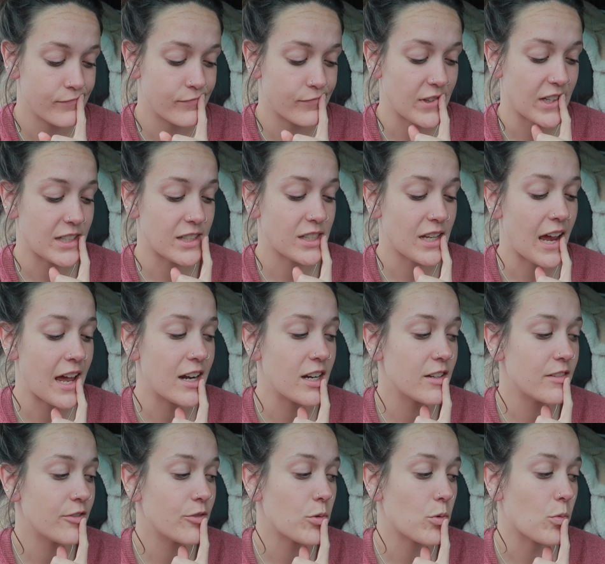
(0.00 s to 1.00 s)
That's kind
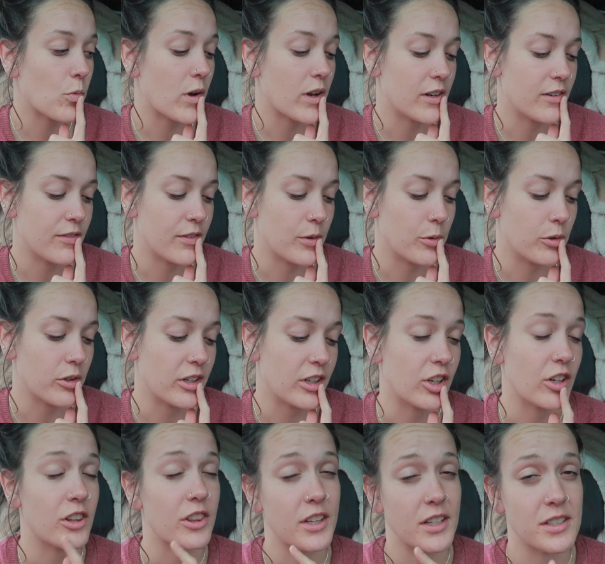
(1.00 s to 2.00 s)
of one of the really
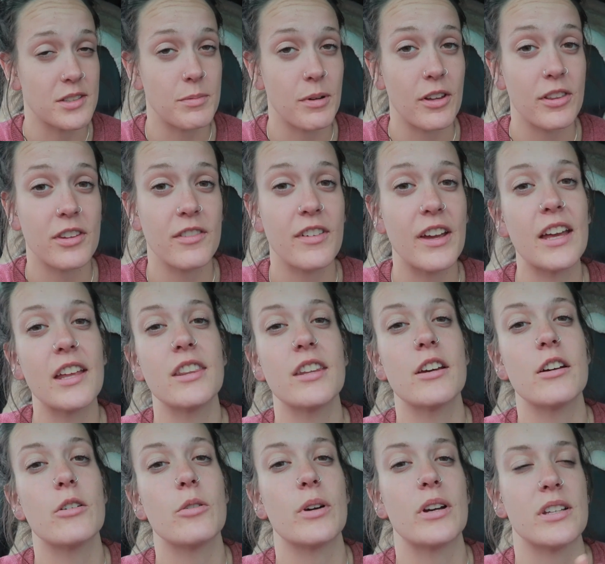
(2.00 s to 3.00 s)
good things about the van,
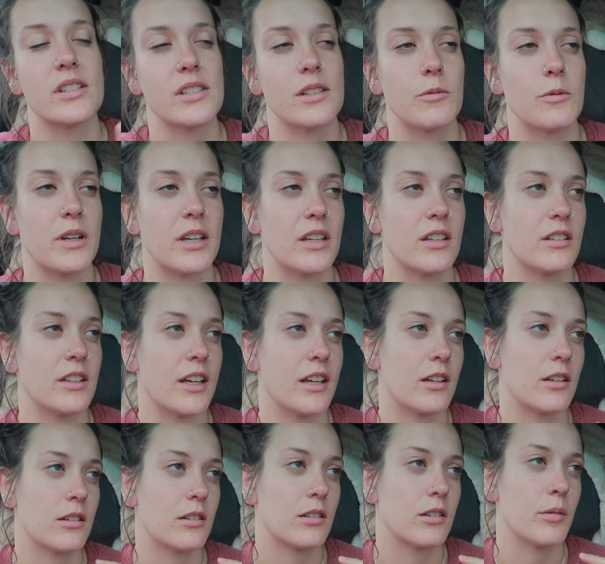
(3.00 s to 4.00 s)
though, is that we can
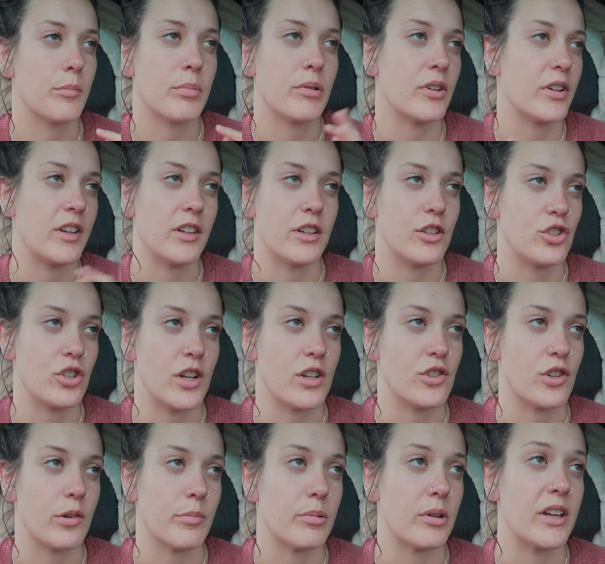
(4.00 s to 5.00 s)
like completely
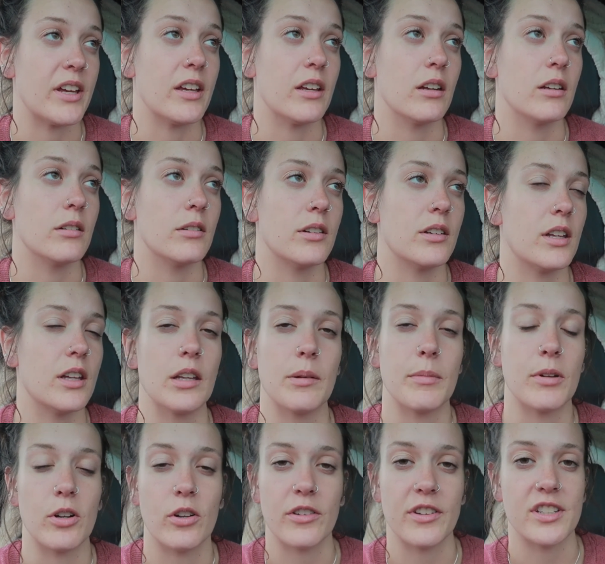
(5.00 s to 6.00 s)
change our plan in the
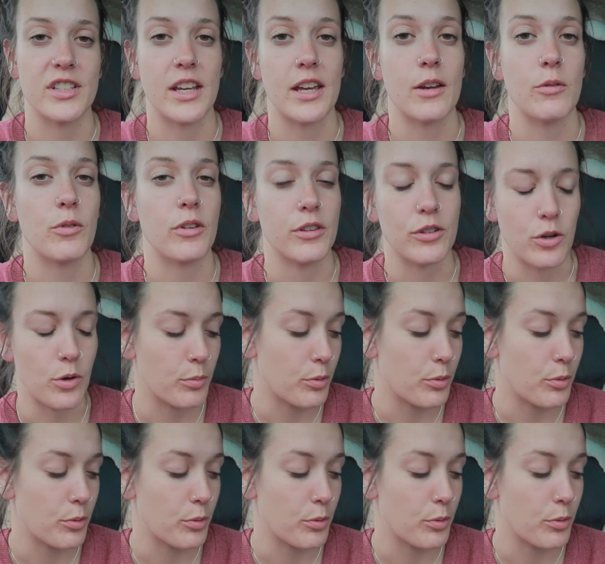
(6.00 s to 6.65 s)
middle of the day with no